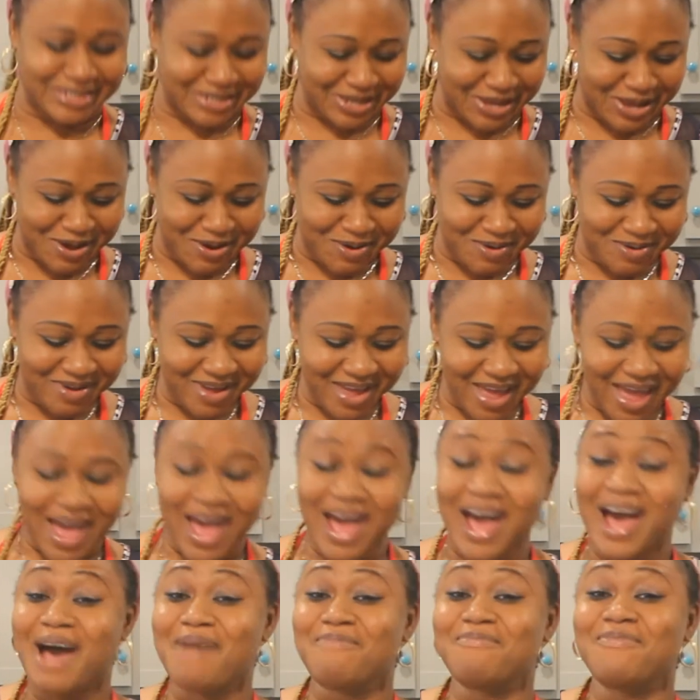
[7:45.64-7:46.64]
ago,
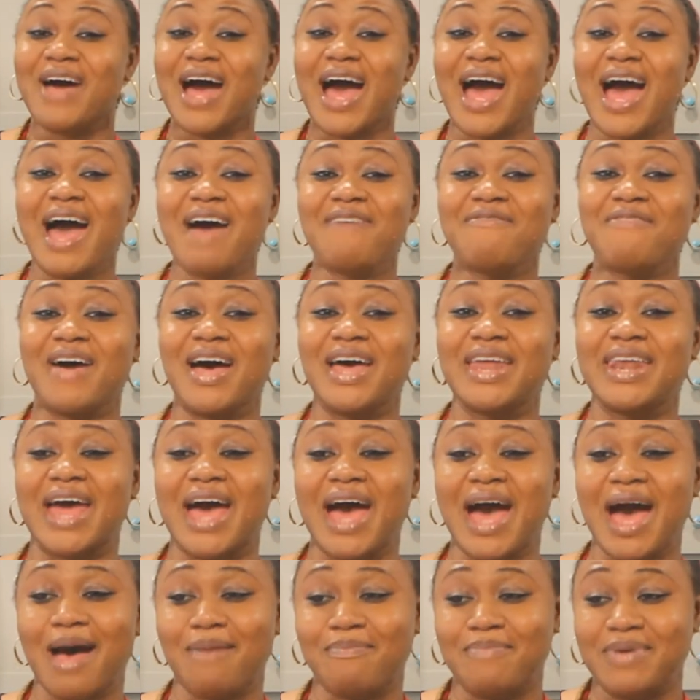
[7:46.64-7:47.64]
I have an
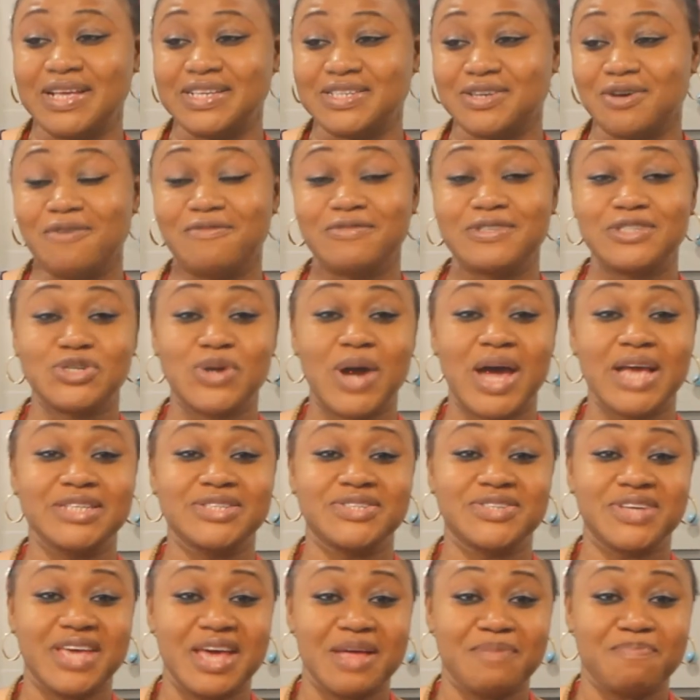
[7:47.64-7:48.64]
habit of trying
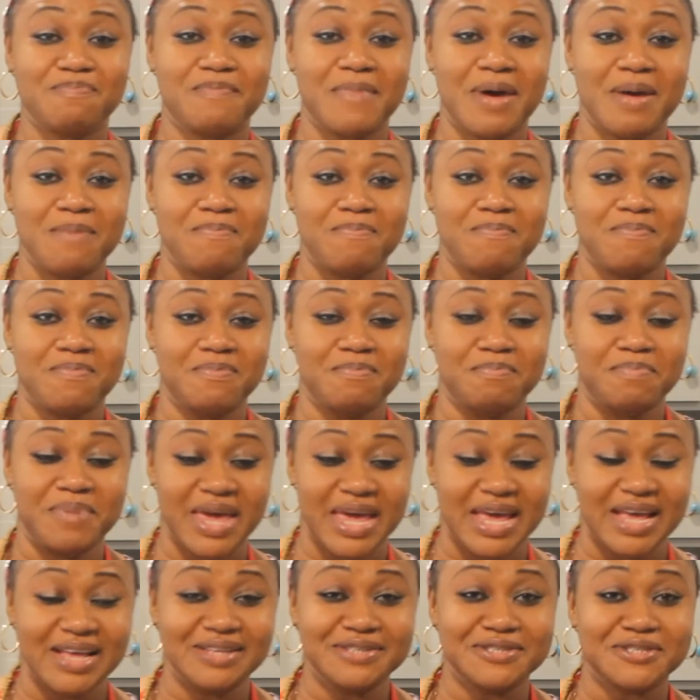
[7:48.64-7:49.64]
to get my
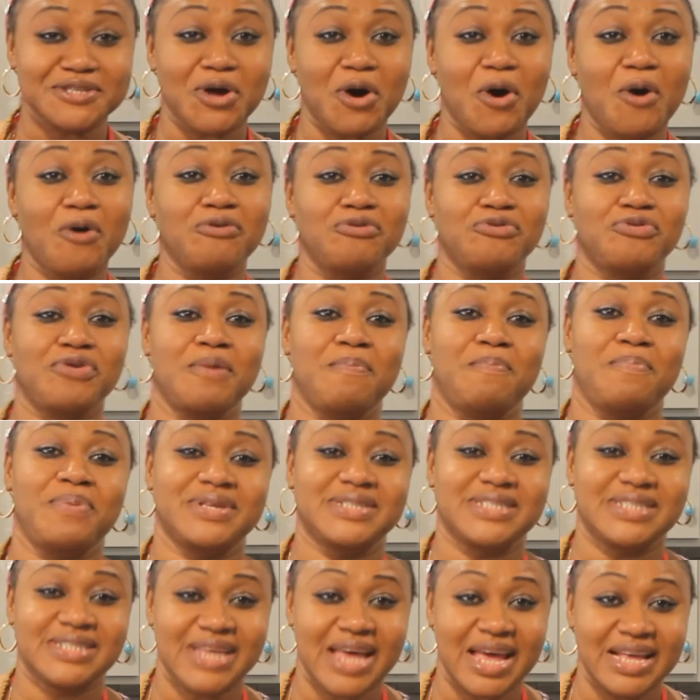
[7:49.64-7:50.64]
beans
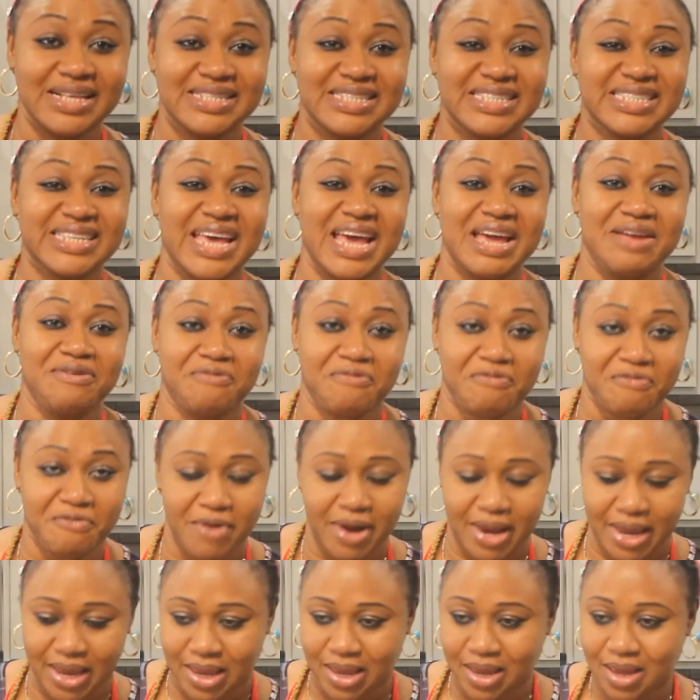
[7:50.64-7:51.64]
100% skin
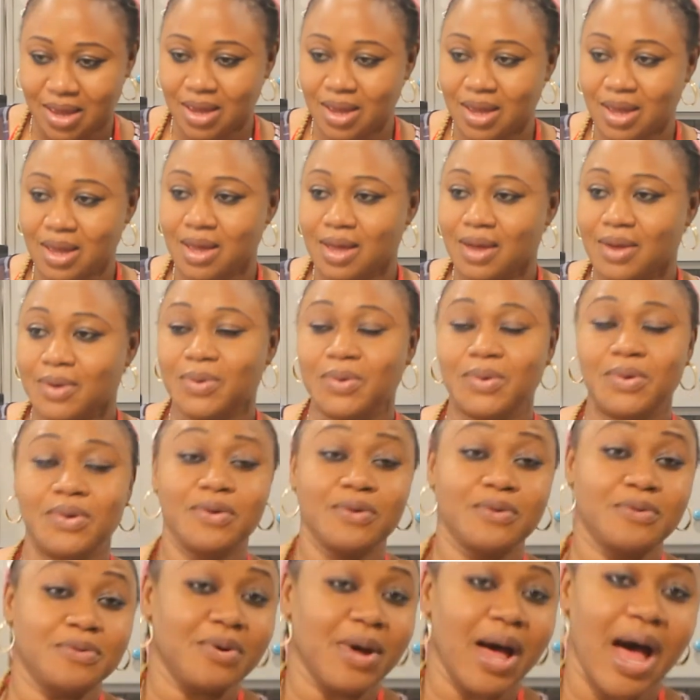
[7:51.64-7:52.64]
free.
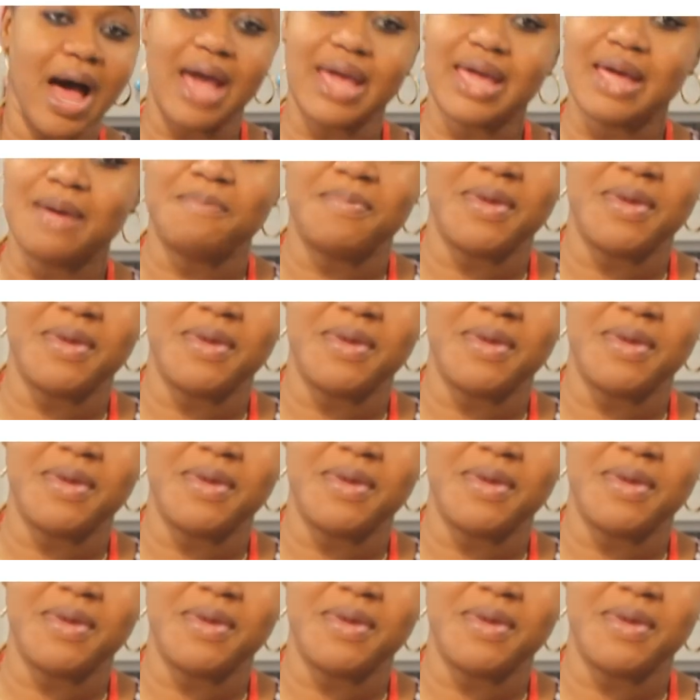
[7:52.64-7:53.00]
I can